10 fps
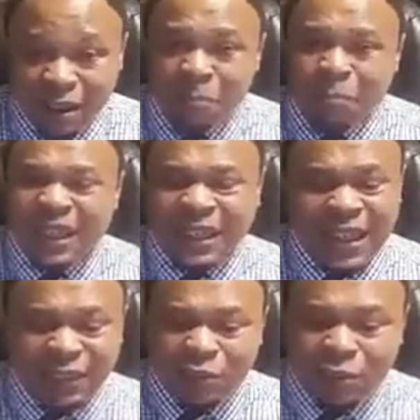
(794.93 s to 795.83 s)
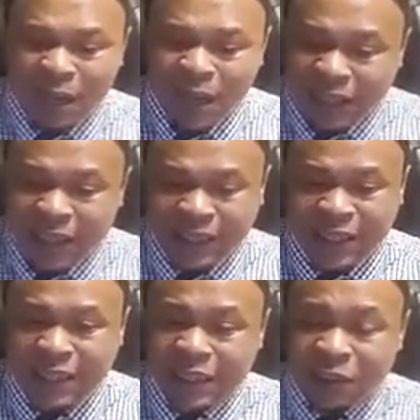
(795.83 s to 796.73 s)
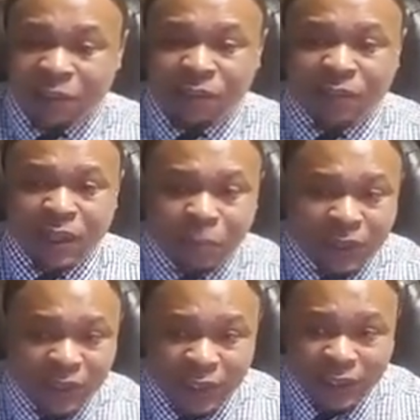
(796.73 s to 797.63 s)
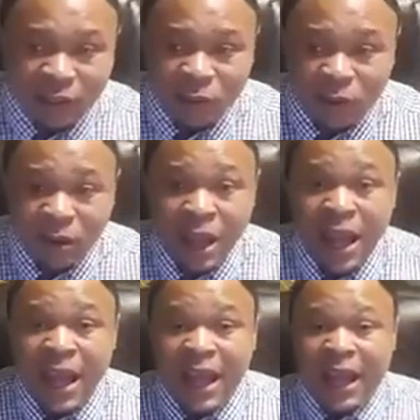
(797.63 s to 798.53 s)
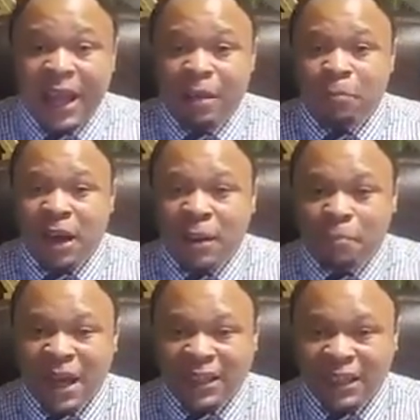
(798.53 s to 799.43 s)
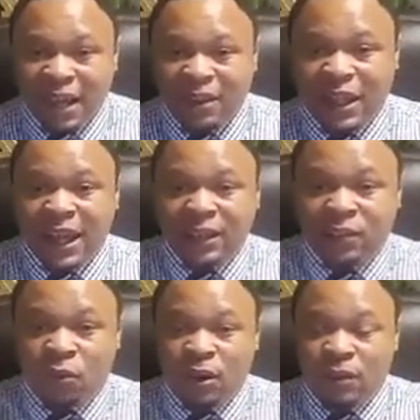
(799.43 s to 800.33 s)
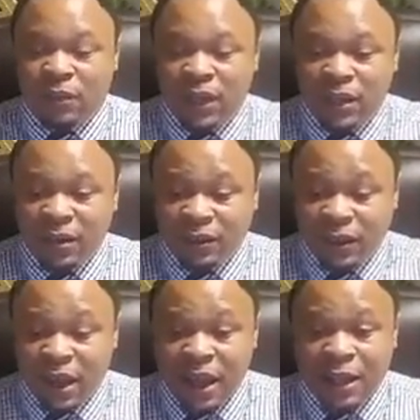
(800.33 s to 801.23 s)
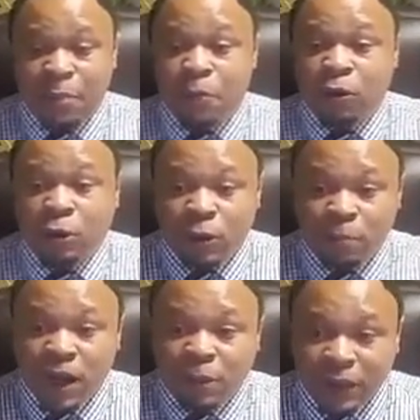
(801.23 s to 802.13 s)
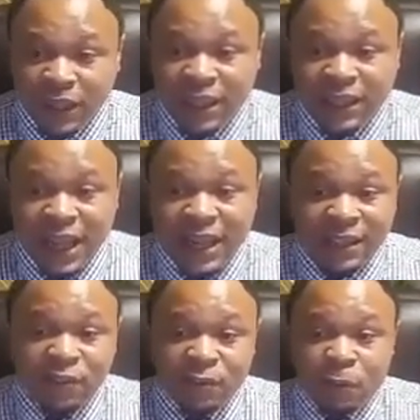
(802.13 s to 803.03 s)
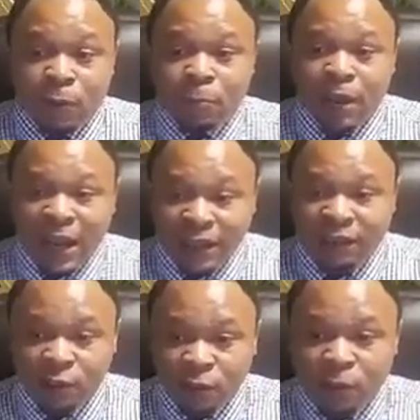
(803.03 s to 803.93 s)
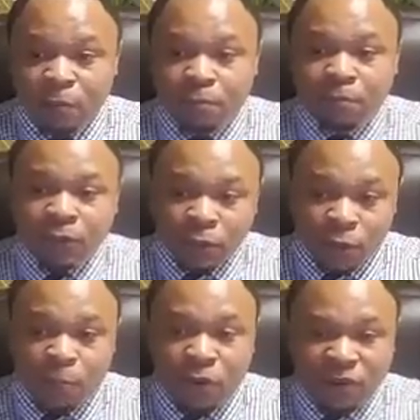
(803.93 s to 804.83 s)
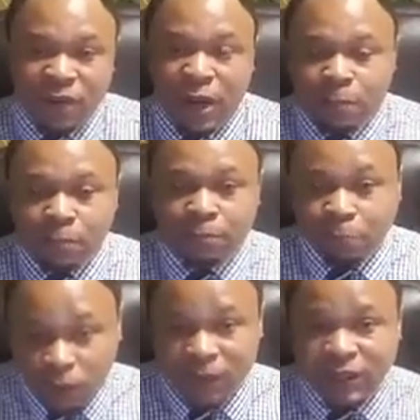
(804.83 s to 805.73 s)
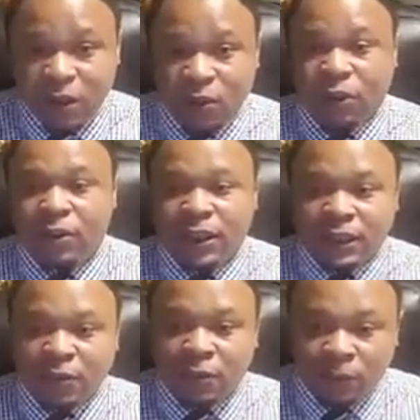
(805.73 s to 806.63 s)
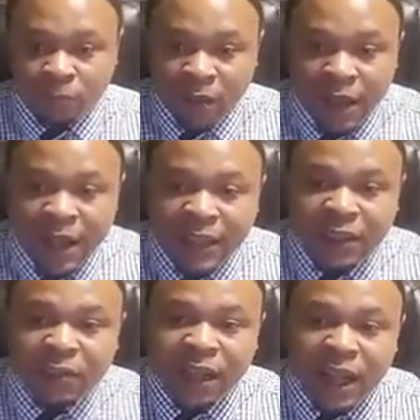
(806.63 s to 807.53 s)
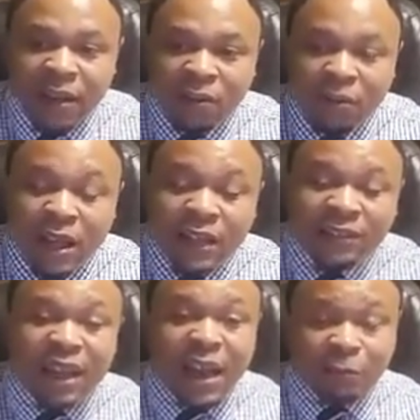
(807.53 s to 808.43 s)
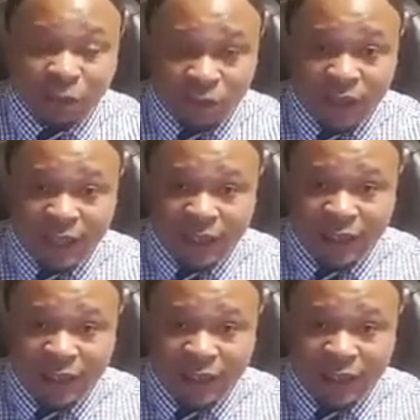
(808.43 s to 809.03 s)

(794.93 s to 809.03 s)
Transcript: But that's not too bad. Like I said, it's only 15% of your score. And by maxing out that 8 to 12 years, the most you can possibly get is 82.5 points on your credit score. So now, types of credit.